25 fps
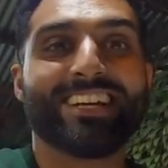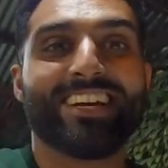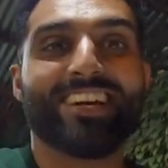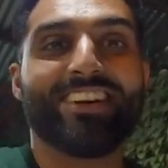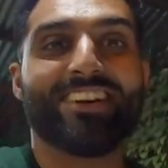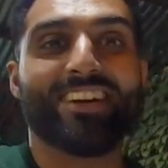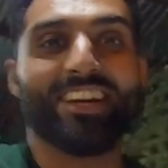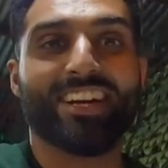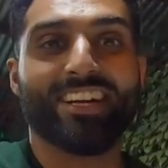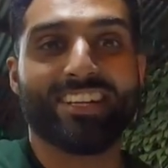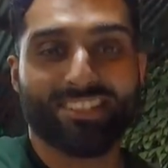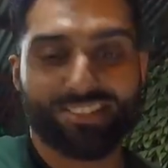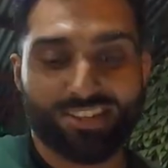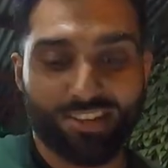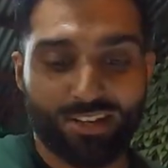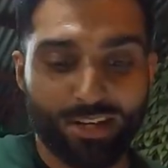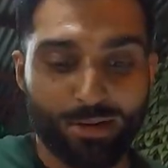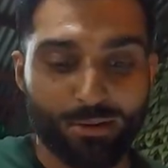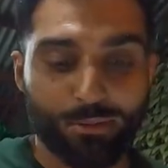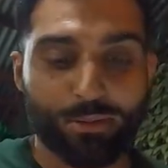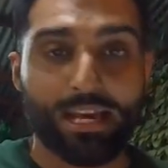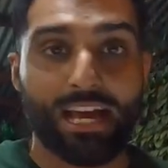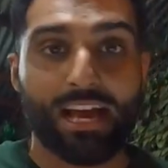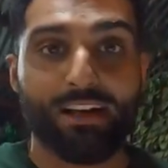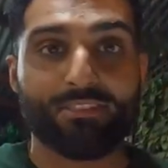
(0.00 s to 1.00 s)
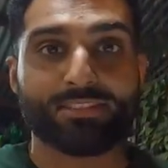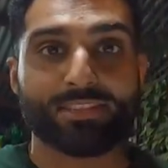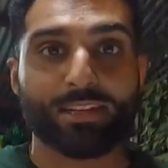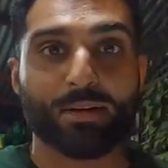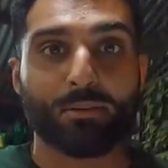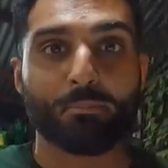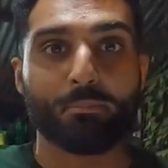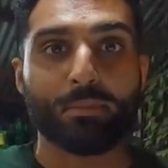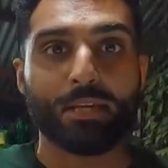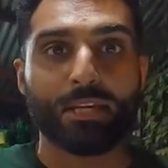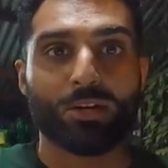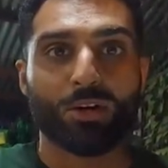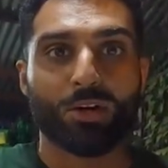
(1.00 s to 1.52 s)
All right. So here we have
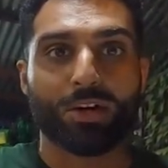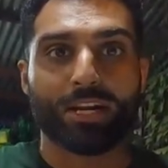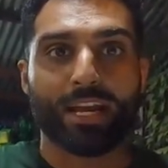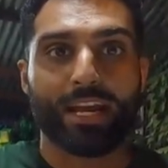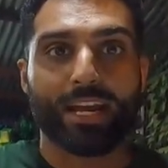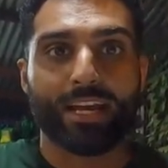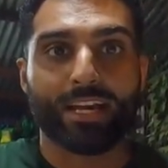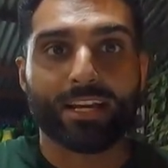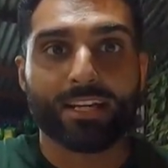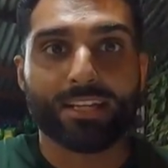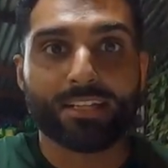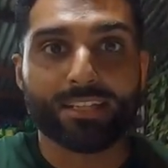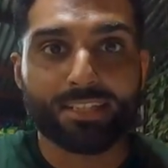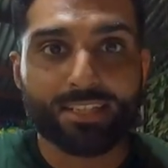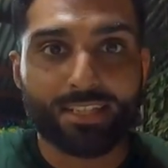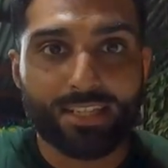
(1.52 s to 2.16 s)
some mi goreng.